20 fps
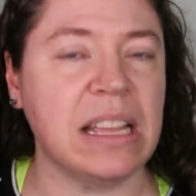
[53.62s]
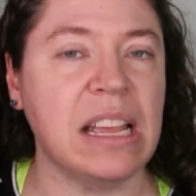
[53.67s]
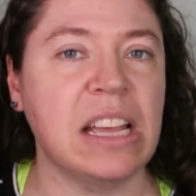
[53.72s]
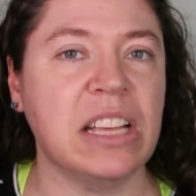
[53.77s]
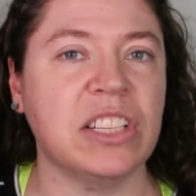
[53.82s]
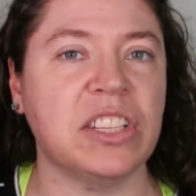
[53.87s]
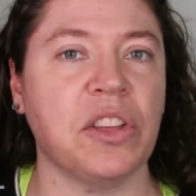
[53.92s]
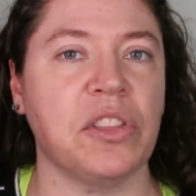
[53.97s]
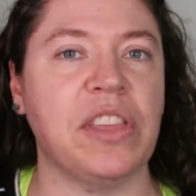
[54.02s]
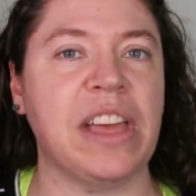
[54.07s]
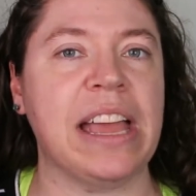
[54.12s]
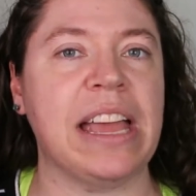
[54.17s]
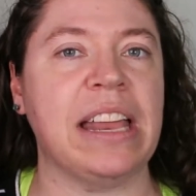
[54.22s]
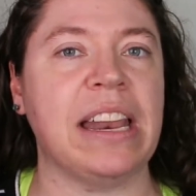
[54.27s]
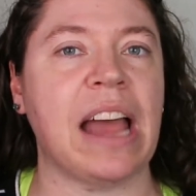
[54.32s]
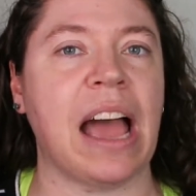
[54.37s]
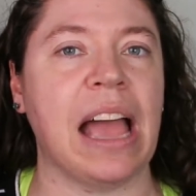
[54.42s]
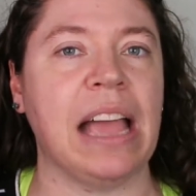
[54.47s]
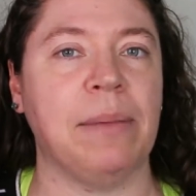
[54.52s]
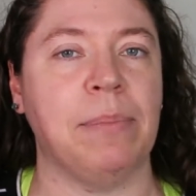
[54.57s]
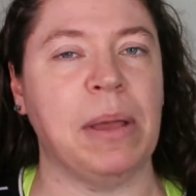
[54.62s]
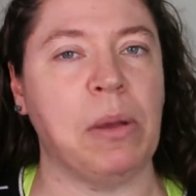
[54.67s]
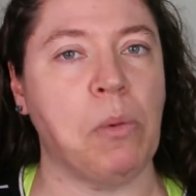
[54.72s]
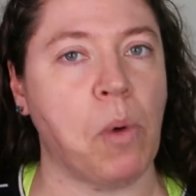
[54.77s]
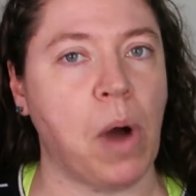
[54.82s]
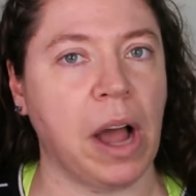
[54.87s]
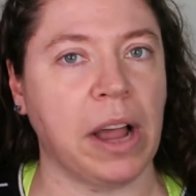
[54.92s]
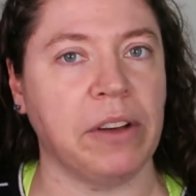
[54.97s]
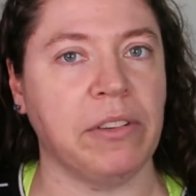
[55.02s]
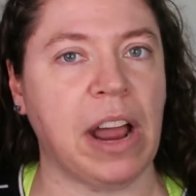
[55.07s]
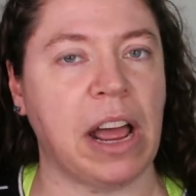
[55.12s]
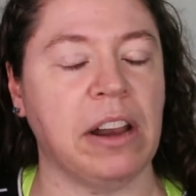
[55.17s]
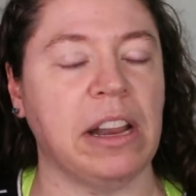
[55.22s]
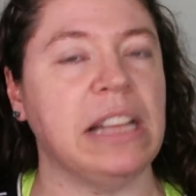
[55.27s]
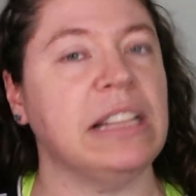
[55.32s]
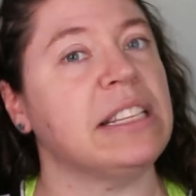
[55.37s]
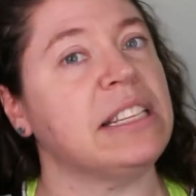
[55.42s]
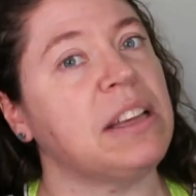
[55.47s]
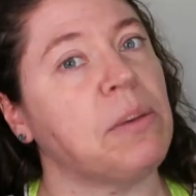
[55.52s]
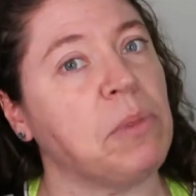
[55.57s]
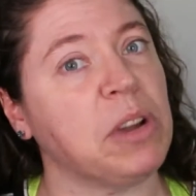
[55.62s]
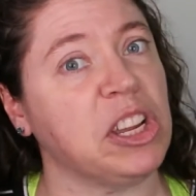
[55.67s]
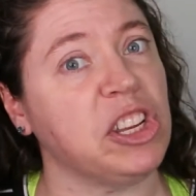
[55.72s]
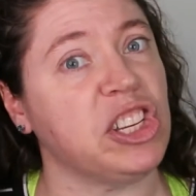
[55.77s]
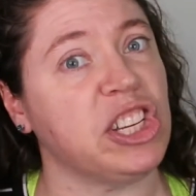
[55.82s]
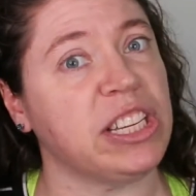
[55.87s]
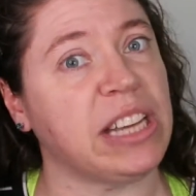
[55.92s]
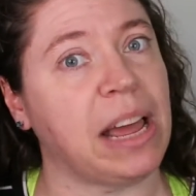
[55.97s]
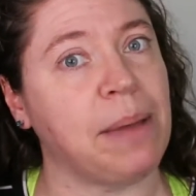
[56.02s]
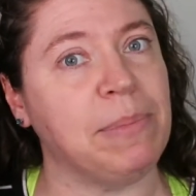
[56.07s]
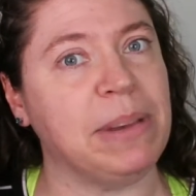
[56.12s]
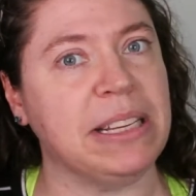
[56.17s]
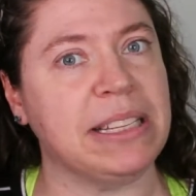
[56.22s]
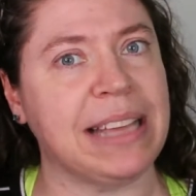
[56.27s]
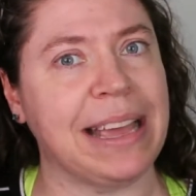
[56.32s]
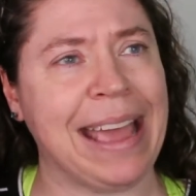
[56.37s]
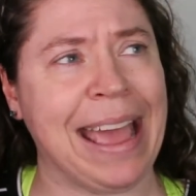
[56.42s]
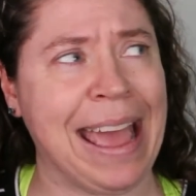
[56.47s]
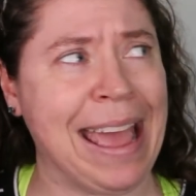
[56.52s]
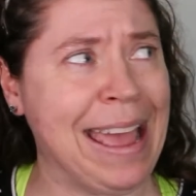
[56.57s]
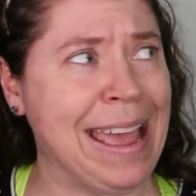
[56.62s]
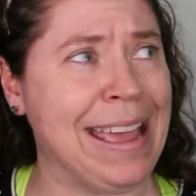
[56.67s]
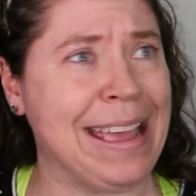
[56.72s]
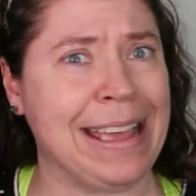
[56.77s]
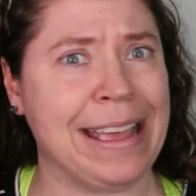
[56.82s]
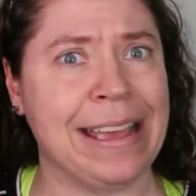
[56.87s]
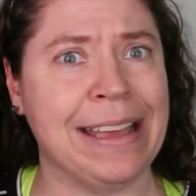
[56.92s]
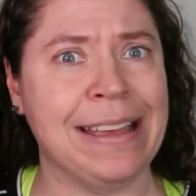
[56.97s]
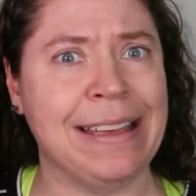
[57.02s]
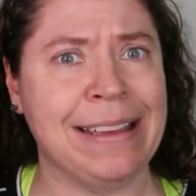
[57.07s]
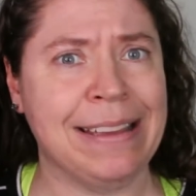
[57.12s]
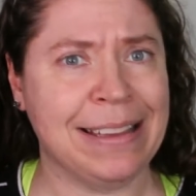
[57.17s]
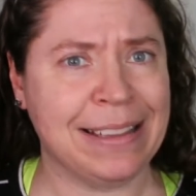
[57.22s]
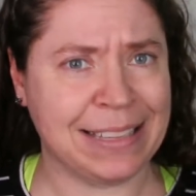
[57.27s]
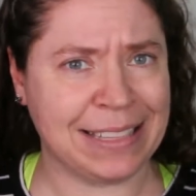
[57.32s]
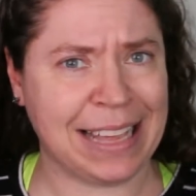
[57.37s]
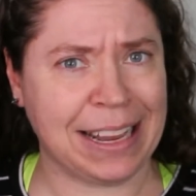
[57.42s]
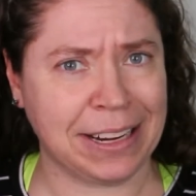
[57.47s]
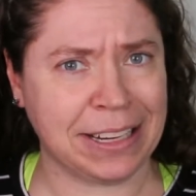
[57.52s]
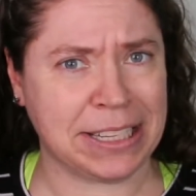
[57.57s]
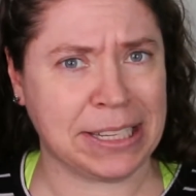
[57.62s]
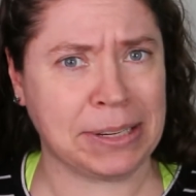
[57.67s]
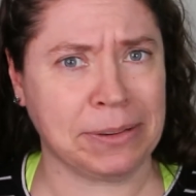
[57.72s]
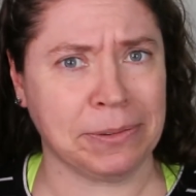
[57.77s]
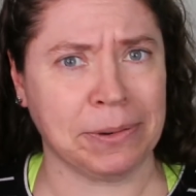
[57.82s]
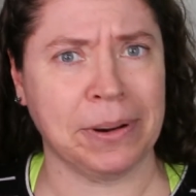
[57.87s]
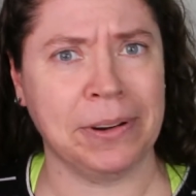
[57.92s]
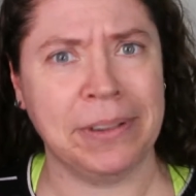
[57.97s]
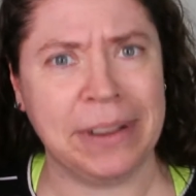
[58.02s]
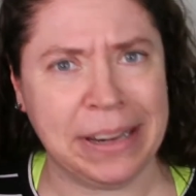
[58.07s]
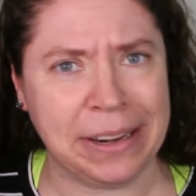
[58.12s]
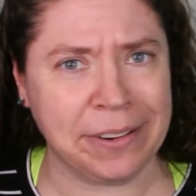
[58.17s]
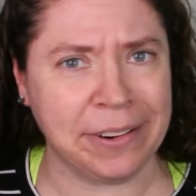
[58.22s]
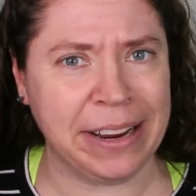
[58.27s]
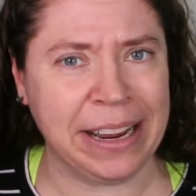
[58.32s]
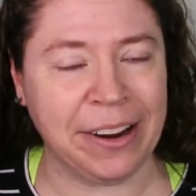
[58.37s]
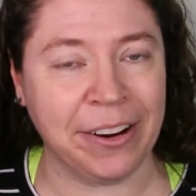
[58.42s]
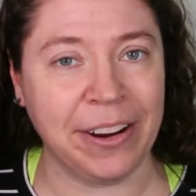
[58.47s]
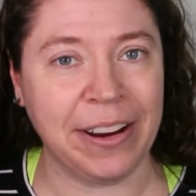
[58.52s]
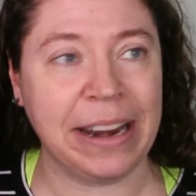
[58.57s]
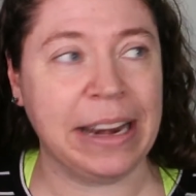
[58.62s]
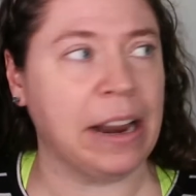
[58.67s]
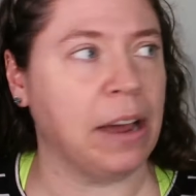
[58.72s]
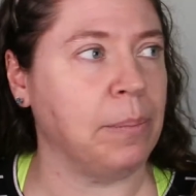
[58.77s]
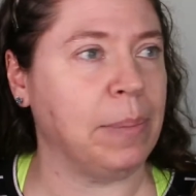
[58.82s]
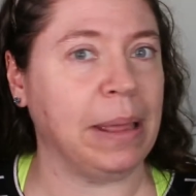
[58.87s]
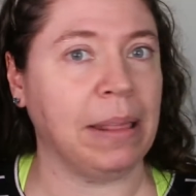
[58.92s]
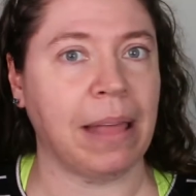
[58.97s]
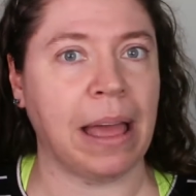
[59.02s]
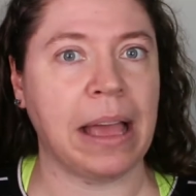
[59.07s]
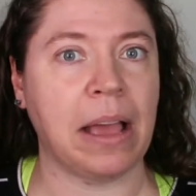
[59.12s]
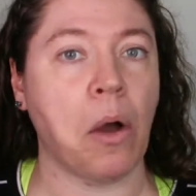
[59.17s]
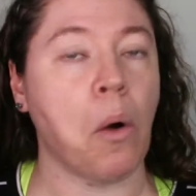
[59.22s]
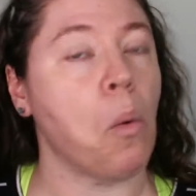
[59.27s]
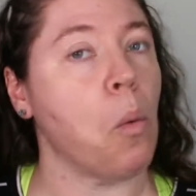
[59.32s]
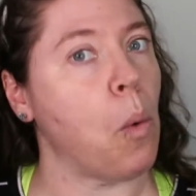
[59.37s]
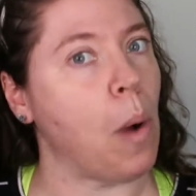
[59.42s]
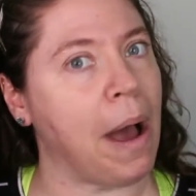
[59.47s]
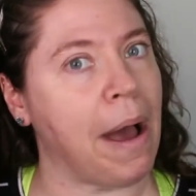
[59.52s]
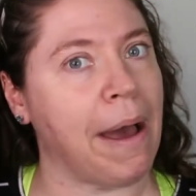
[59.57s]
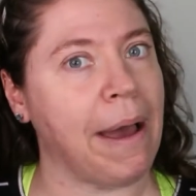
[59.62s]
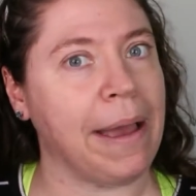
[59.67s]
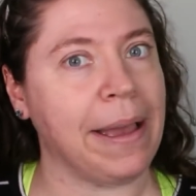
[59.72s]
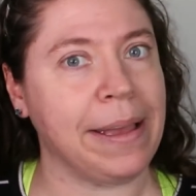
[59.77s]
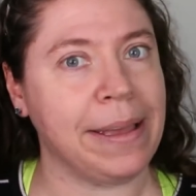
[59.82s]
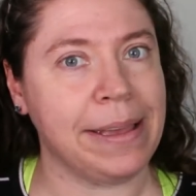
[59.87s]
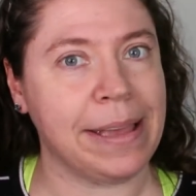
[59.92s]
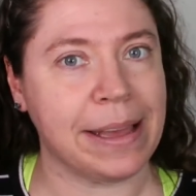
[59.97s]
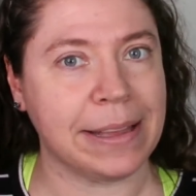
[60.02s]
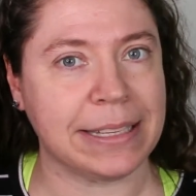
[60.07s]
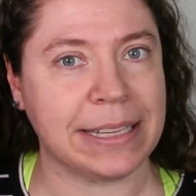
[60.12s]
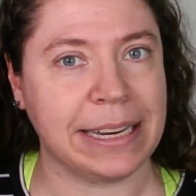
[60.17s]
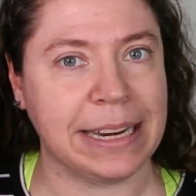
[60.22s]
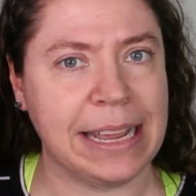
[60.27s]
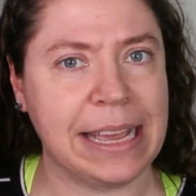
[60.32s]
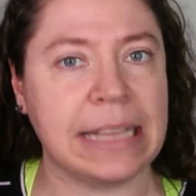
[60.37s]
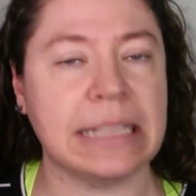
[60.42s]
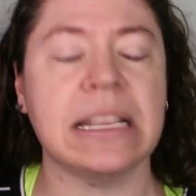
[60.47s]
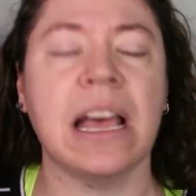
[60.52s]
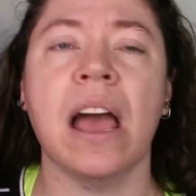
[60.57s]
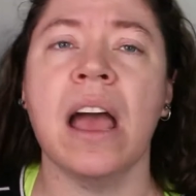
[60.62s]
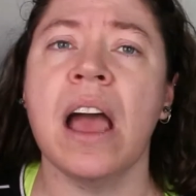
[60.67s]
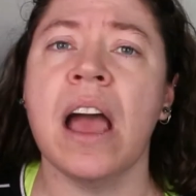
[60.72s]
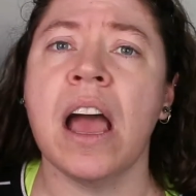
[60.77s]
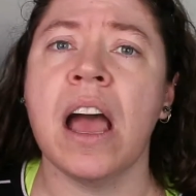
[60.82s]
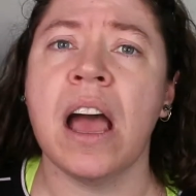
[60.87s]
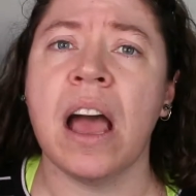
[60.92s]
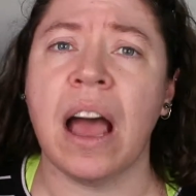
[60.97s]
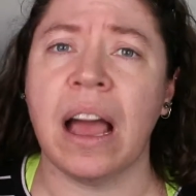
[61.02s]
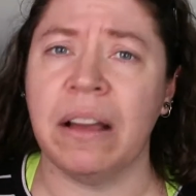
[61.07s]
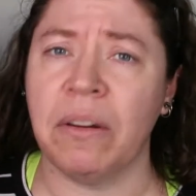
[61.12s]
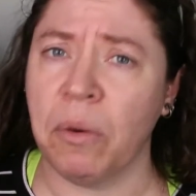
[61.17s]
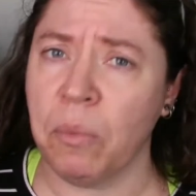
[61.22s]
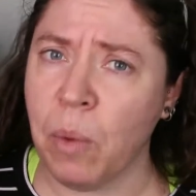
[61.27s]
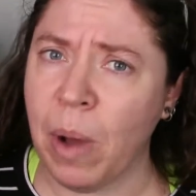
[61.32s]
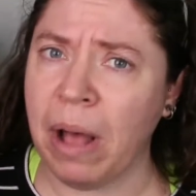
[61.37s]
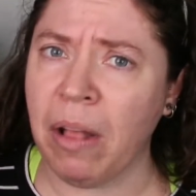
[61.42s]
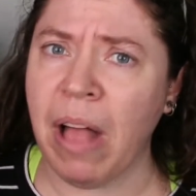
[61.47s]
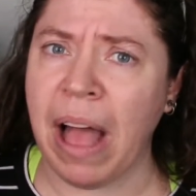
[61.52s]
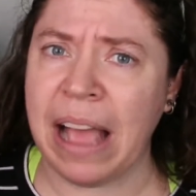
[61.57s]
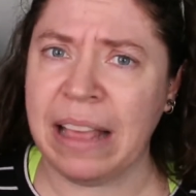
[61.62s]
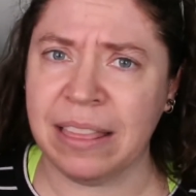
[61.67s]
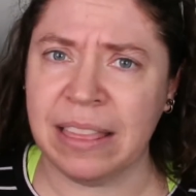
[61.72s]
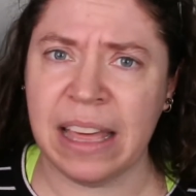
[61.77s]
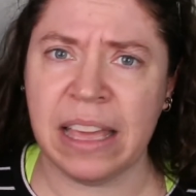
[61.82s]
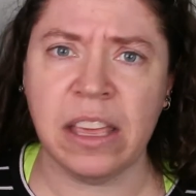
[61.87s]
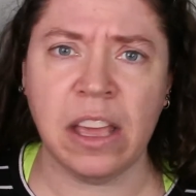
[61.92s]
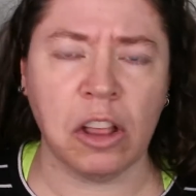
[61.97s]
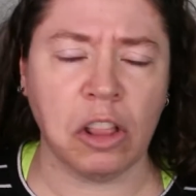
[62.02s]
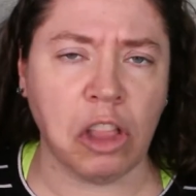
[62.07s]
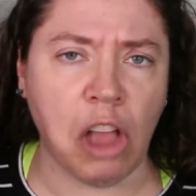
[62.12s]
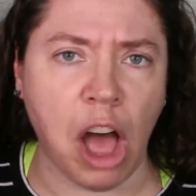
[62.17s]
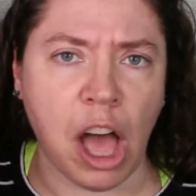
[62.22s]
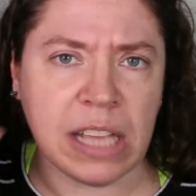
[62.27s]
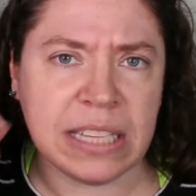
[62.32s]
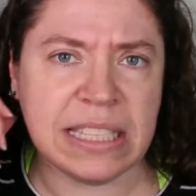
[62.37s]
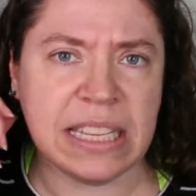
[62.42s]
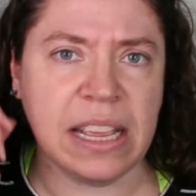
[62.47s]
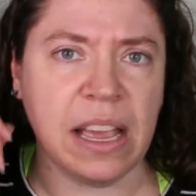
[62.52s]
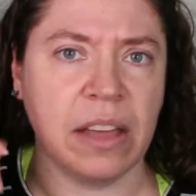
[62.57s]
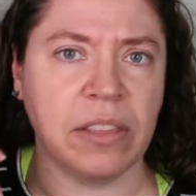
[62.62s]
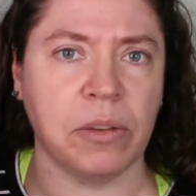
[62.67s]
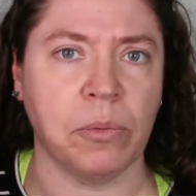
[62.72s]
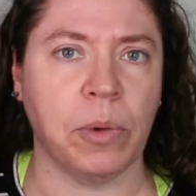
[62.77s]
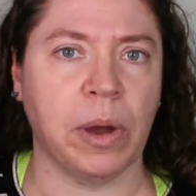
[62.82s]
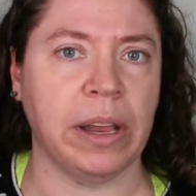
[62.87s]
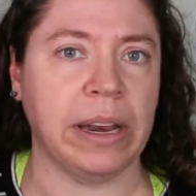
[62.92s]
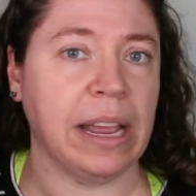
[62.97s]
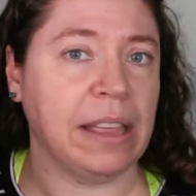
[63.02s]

So then I'd be walking around and someone could stop me and say, hey, is that a screw in your ear? And I'll be like, why, yes it is. Well, I think you lost the other one.